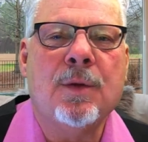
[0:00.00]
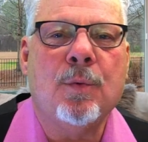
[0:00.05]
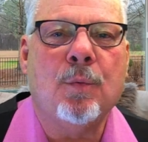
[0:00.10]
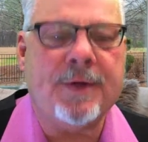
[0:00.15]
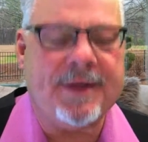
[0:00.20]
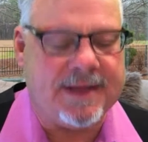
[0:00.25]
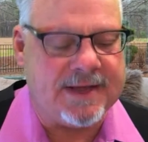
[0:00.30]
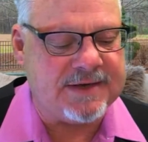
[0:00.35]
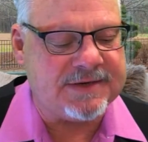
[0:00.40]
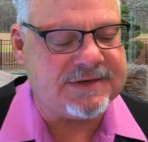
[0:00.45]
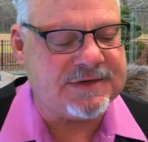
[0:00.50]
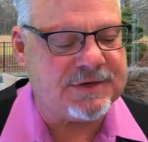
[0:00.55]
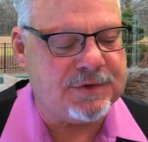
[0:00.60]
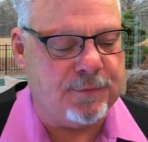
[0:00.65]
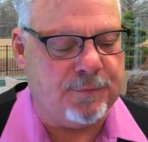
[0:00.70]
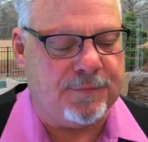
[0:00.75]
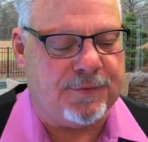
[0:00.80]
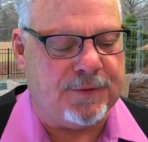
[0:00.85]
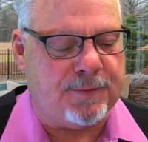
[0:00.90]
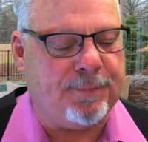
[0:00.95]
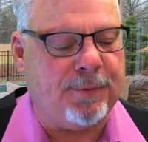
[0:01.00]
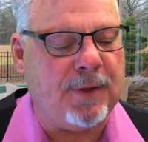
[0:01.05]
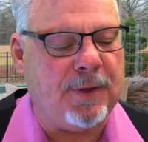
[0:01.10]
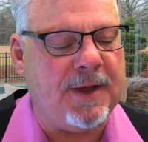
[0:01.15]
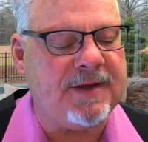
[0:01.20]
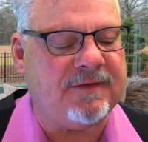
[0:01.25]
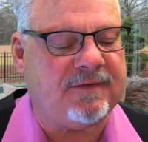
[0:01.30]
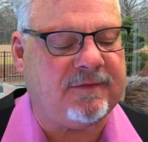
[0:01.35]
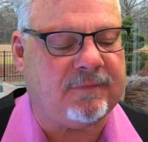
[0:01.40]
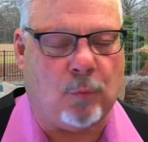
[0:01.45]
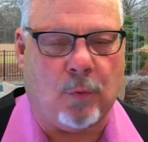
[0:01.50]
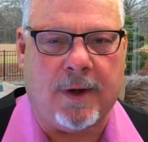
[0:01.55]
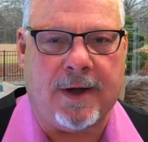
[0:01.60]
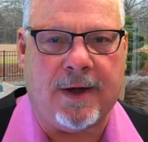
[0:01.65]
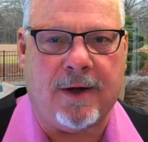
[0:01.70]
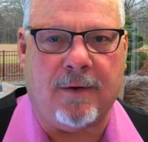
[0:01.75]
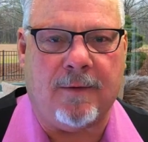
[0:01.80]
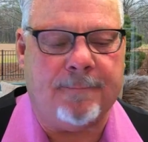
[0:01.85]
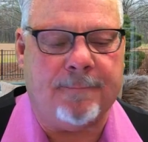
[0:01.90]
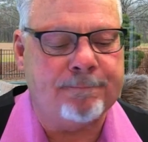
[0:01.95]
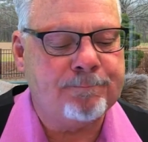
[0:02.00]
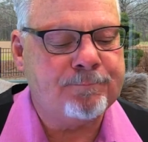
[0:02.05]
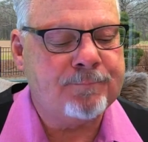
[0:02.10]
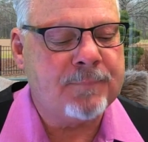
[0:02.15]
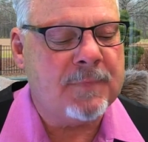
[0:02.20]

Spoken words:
We get to the place where